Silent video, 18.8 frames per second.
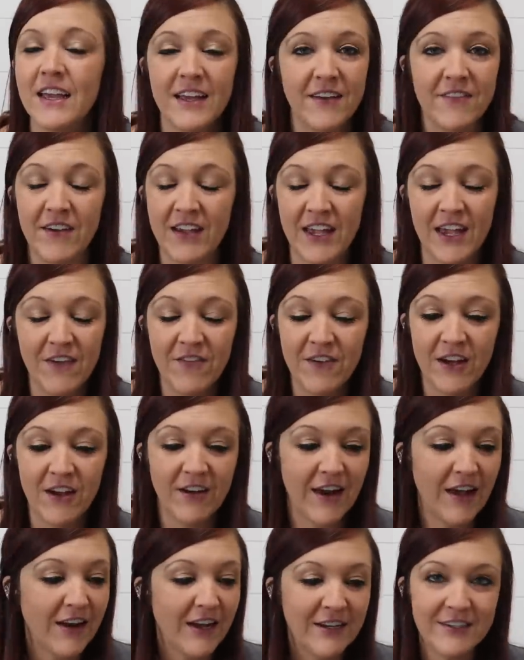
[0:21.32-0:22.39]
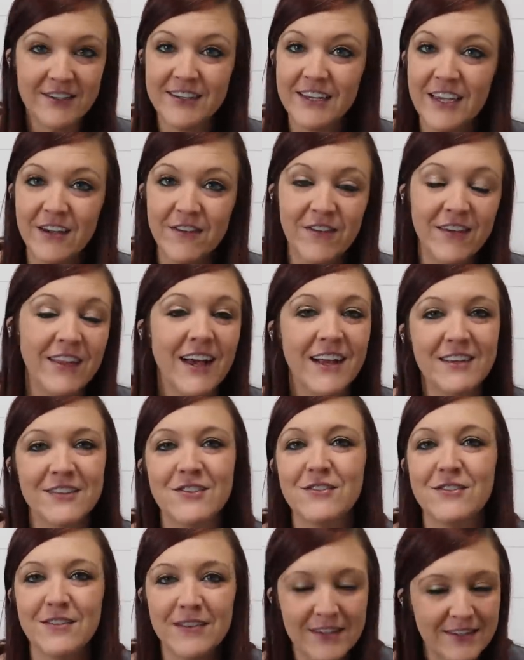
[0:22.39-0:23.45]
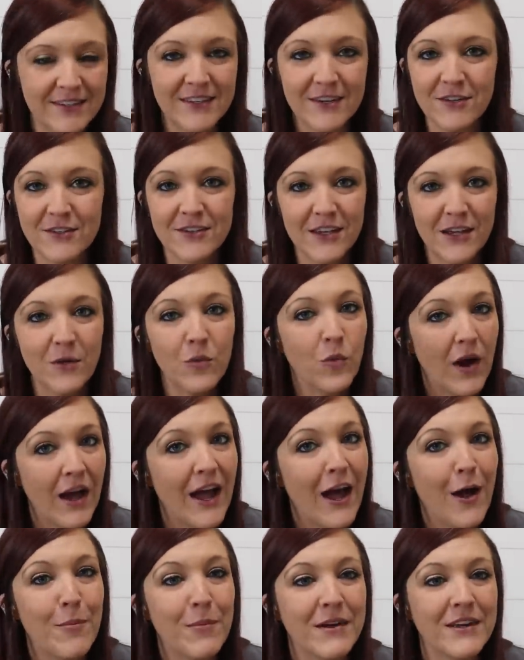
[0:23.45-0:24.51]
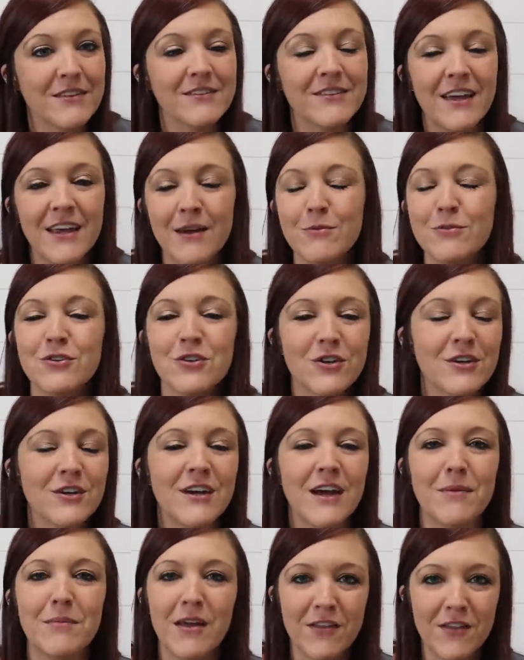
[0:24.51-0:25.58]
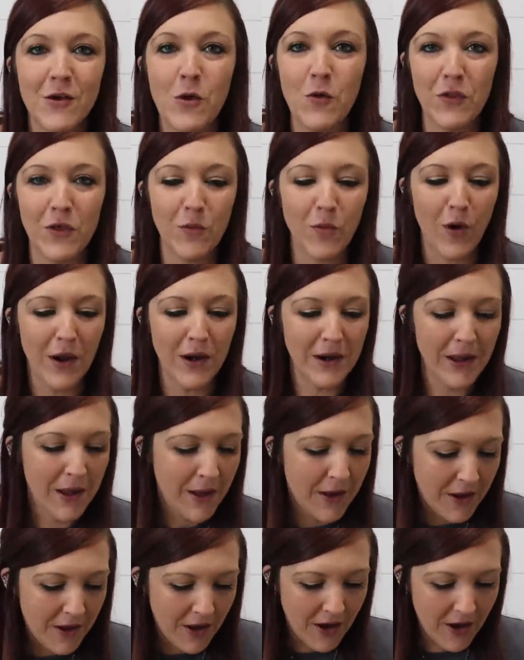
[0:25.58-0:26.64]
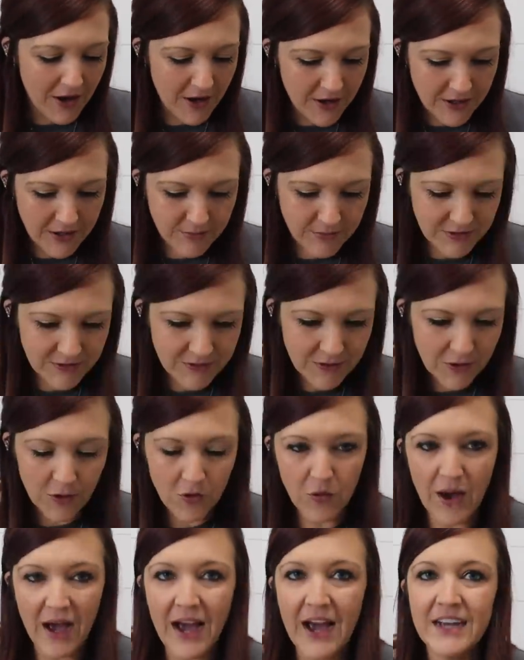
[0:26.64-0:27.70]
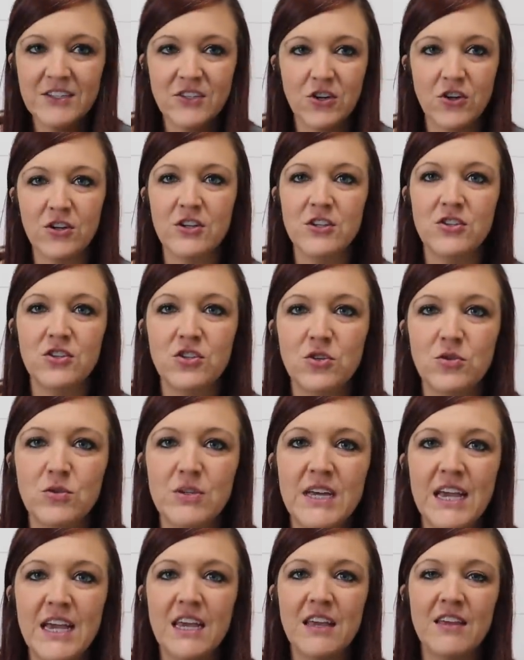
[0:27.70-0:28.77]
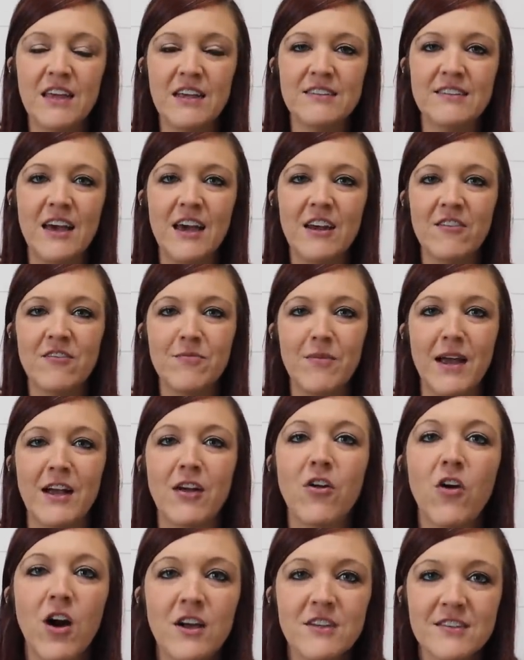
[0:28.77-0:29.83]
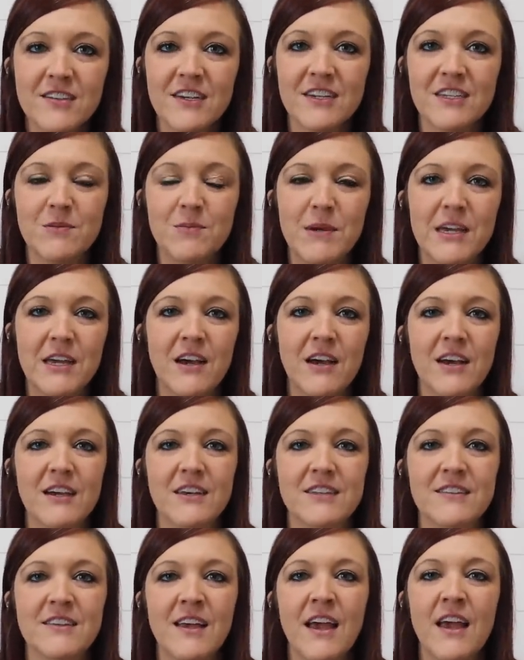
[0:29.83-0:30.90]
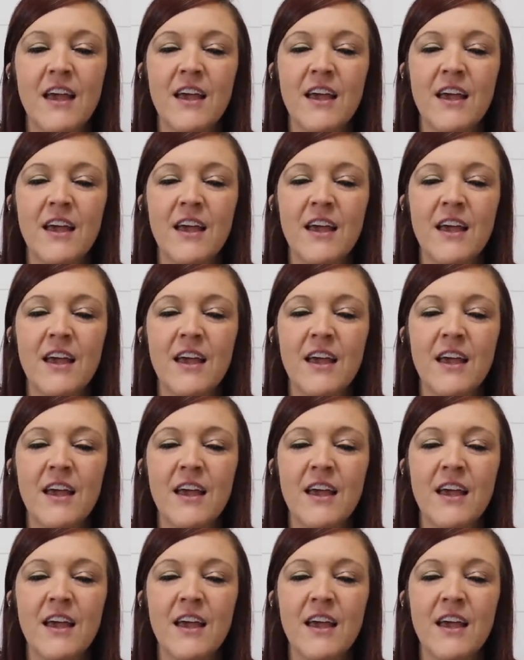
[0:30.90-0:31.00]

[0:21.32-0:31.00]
if I can't figure it out, I just leave and that's seriously what happens and I'm sure I'm not the only one. Um, so I started to take things out of my closet because